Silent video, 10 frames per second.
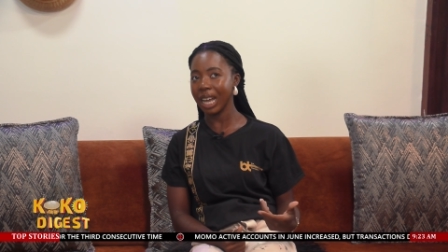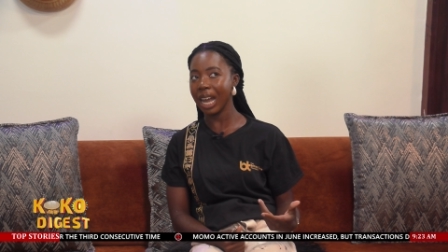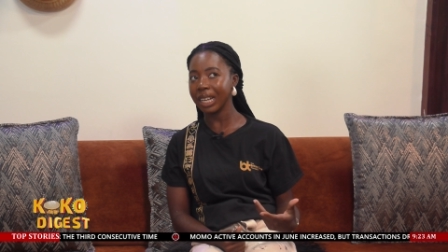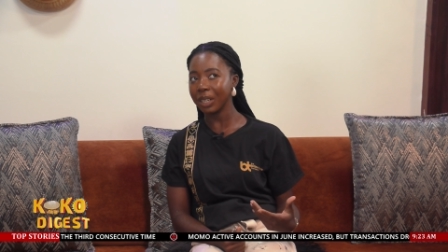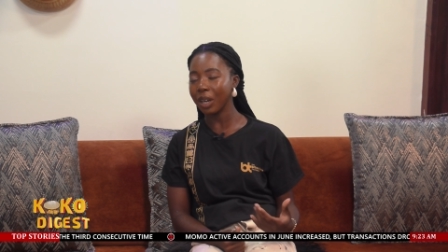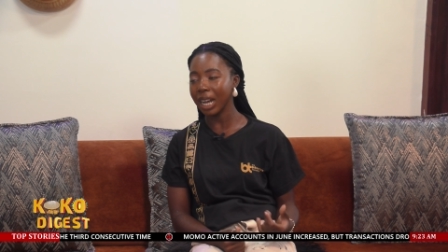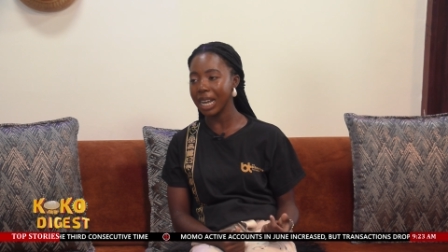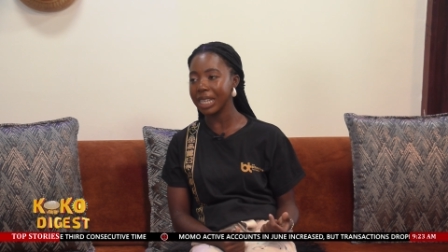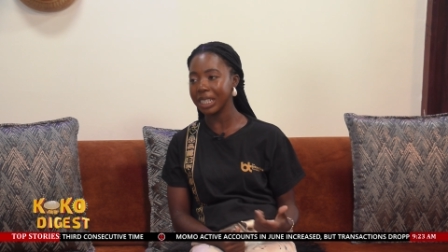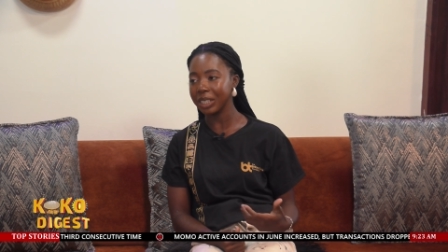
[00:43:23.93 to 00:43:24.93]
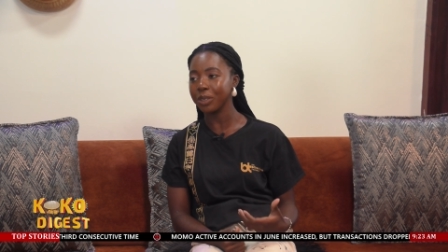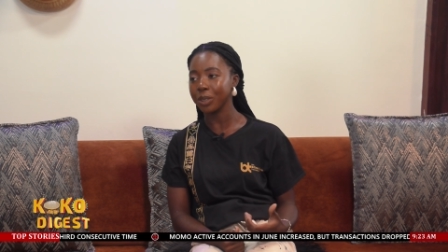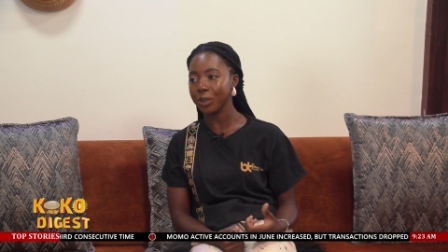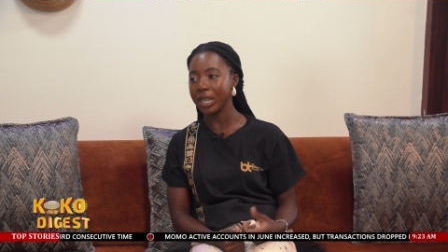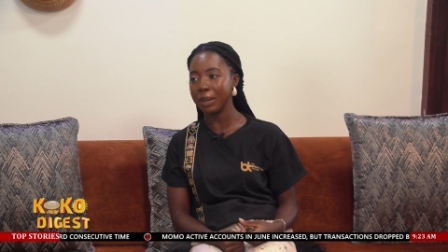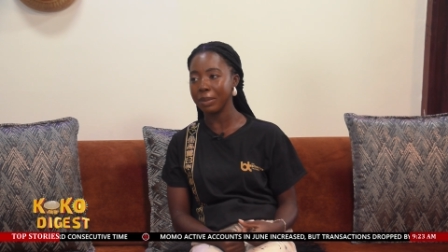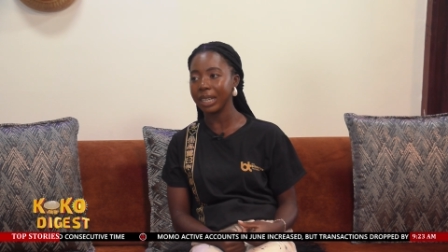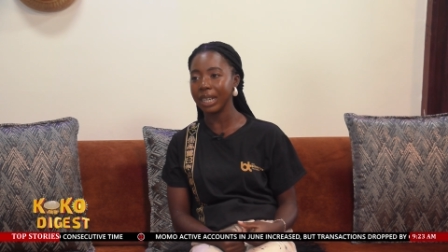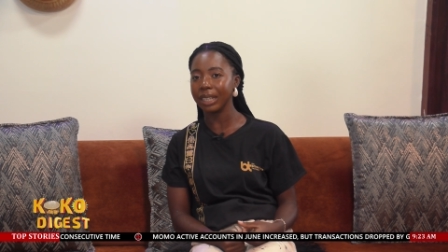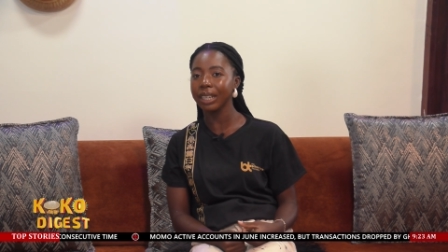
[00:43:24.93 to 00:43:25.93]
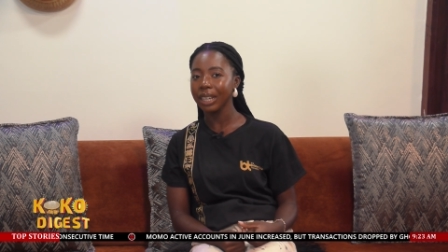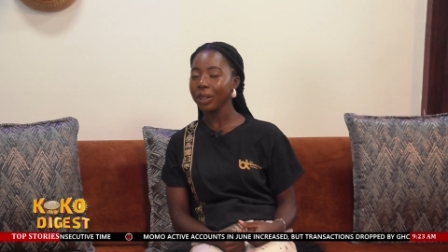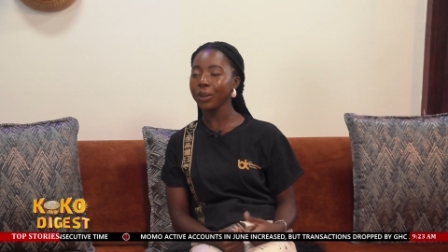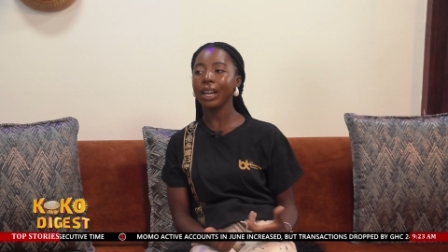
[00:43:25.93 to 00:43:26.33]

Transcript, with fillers: there are other organizations doing it but then